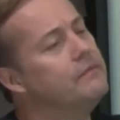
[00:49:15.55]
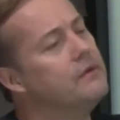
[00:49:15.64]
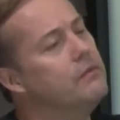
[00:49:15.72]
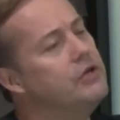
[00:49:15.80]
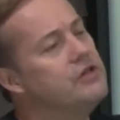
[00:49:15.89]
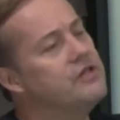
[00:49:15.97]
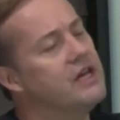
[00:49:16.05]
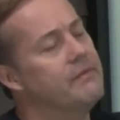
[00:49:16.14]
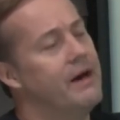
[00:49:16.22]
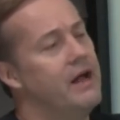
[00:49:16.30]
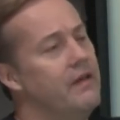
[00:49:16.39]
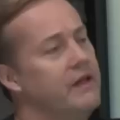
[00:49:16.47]
When you think
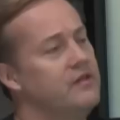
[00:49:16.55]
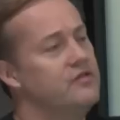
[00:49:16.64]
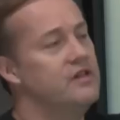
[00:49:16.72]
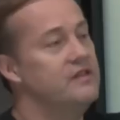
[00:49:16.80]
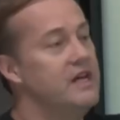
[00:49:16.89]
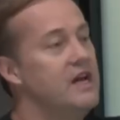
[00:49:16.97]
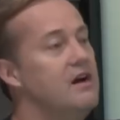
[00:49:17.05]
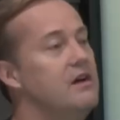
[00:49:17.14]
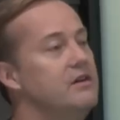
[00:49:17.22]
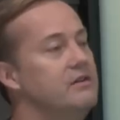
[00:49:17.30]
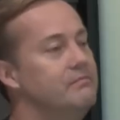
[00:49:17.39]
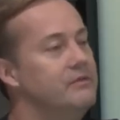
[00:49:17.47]
about it, like you sit
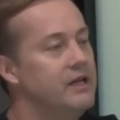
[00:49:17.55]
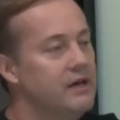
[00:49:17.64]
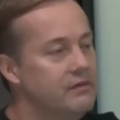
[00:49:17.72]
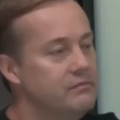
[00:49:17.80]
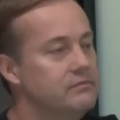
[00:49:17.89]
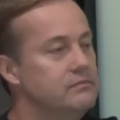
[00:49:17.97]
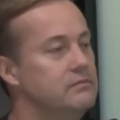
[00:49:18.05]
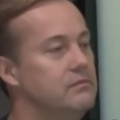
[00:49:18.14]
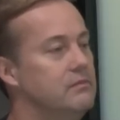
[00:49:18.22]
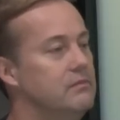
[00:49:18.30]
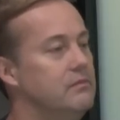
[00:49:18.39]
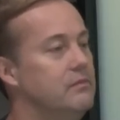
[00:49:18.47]
there, you know,
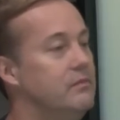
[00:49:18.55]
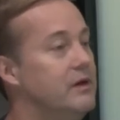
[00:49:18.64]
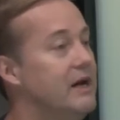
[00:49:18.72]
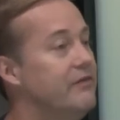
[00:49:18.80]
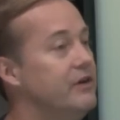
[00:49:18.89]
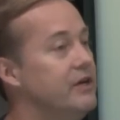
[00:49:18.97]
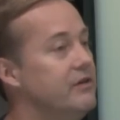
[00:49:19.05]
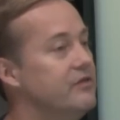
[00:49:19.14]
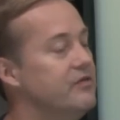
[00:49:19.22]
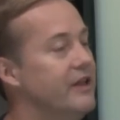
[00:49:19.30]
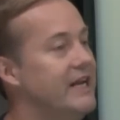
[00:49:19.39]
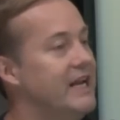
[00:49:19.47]
whatever, you know,
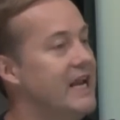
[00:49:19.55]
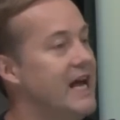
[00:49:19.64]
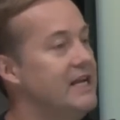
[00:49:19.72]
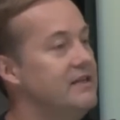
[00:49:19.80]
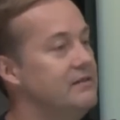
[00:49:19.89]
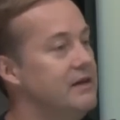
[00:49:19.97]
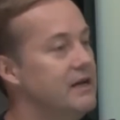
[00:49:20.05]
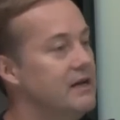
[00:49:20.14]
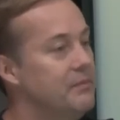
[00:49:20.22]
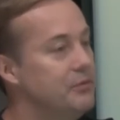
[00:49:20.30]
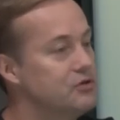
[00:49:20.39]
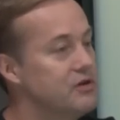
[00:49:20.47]
it's late at night, you had a
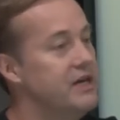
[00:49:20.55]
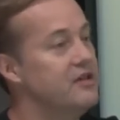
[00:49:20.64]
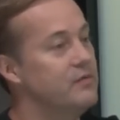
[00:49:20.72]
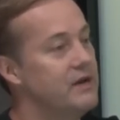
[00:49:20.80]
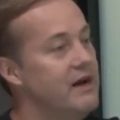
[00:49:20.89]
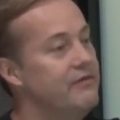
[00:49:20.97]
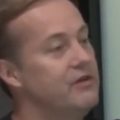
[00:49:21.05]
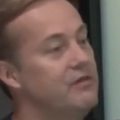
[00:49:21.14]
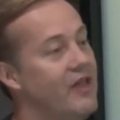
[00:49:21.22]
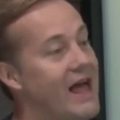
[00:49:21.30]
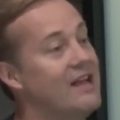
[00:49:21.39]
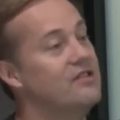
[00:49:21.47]
couple mm-hmm. drinks, whatever, you're
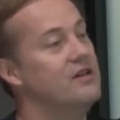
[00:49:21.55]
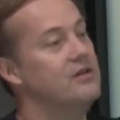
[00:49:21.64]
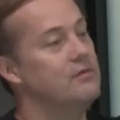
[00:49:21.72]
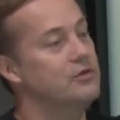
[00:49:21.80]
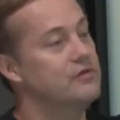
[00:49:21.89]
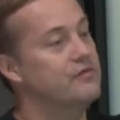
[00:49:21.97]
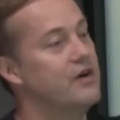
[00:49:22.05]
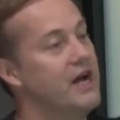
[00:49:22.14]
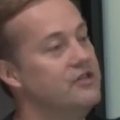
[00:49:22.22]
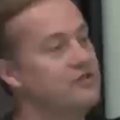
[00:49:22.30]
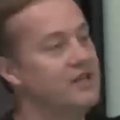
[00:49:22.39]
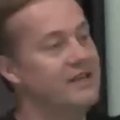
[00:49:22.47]
relaxing, you're with your
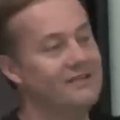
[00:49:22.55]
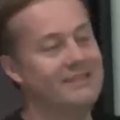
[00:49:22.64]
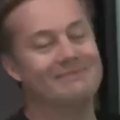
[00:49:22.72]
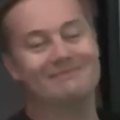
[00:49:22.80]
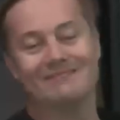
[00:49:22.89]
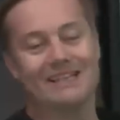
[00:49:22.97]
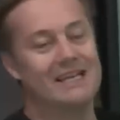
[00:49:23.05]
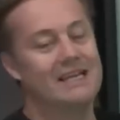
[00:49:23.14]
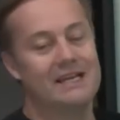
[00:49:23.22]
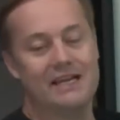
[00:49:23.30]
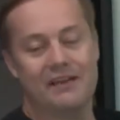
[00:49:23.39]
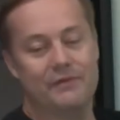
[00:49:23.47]
friends, you say, you know what,
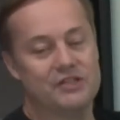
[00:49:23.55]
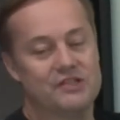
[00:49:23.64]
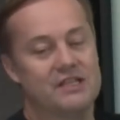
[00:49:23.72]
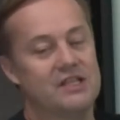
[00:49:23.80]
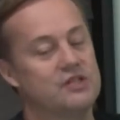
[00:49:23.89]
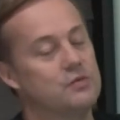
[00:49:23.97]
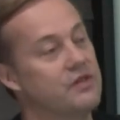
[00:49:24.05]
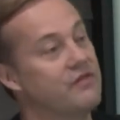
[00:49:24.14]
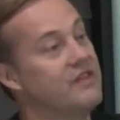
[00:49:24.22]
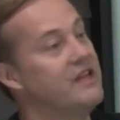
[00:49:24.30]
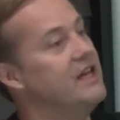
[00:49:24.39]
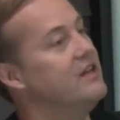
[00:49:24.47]
if we just did these two or
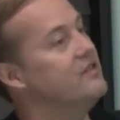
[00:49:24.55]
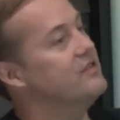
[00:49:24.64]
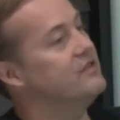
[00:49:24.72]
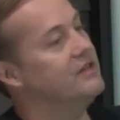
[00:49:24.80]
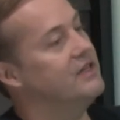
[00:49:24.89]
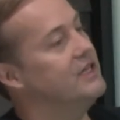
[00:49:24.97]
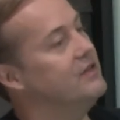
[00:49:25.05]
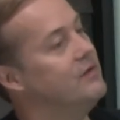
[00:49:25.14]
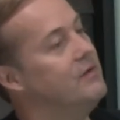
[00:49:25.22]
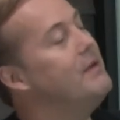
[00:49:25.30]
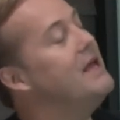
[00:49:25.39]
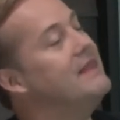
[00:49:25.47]
three things, it
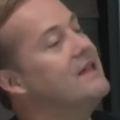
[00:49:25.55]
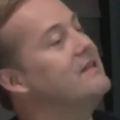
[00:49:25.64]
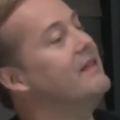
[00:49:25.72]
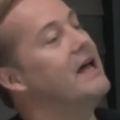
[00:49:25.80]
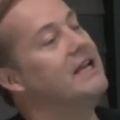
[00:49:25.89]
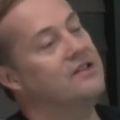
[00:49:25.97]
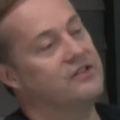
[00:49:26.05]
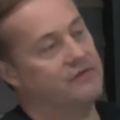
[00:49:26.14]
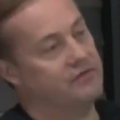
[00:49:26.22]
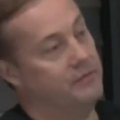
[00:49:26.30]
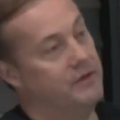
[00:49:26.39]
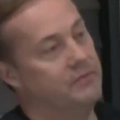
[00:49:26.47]
would make things a lot easier
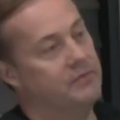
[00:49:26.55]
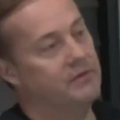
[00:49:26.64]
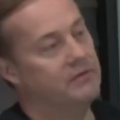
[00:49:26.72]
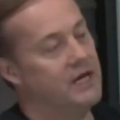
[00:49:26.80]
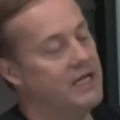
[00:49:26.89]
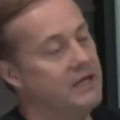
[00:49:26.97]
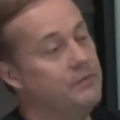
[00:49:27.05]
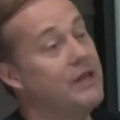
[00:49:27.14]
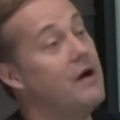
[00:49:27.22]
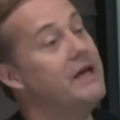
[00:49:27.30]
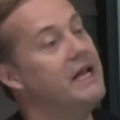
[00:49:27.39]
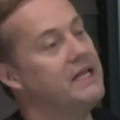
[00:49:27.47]
for people. And, and
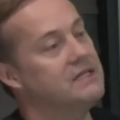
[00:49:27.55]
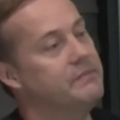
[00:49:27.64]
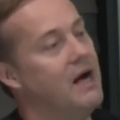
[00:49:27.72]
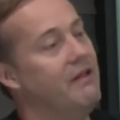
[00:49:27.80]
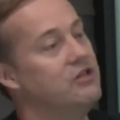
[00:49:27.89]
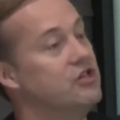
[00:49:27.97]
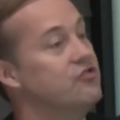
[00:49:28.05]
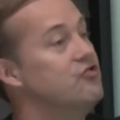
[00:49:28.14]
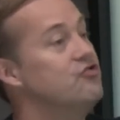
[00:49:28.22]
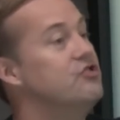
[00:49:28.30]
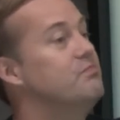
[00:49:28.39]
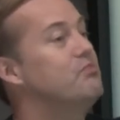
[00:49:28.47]
without getting into politics,
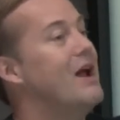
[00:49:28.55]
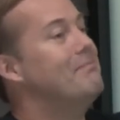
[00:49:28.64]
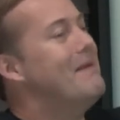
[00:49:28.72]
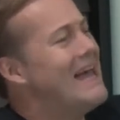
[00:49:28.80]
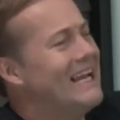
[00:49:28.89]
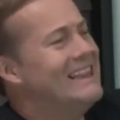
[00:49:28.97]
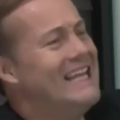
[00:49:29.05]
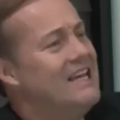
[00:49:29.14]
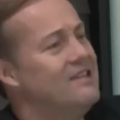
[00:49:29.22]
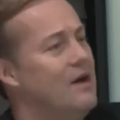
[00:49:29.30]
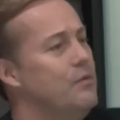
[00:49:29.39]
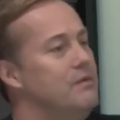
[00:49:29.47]
just pragmatic
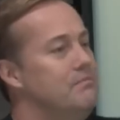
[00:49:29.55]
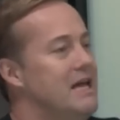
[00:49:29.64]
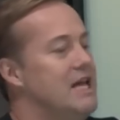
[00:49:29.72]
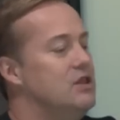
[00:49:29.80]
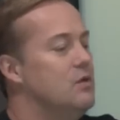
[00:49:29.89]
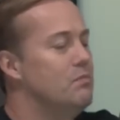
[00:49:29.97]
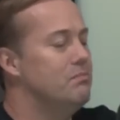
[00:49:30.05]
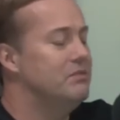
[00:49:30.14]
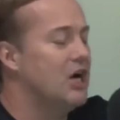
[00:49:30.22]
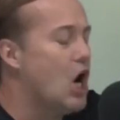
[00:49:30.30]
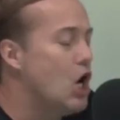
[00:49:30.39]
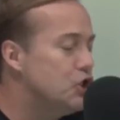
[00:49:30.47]
things that would sure. make the,
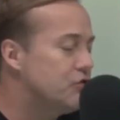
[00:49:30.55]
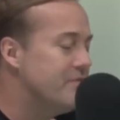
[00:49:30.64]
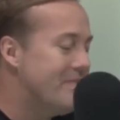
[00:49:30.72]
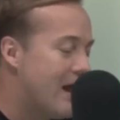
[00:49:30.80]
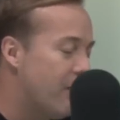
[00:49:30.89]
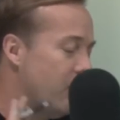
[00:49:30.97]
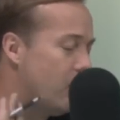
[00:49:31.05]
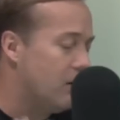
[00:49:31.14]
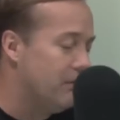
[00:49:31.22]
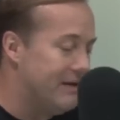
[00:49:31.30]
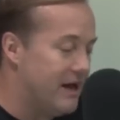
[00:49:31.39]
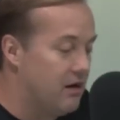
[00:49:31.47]
the country better, the
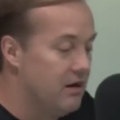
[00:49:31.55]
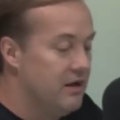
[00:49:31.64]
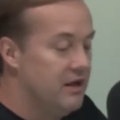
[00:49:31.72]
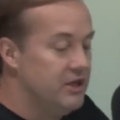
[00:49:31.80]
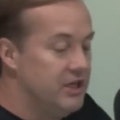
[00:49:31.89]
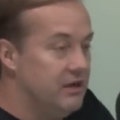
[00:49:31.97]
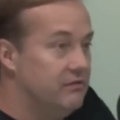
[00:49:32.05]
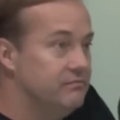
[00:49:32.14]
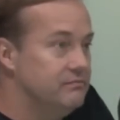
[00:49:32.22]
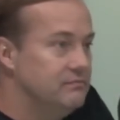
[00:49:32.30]
world better, you know.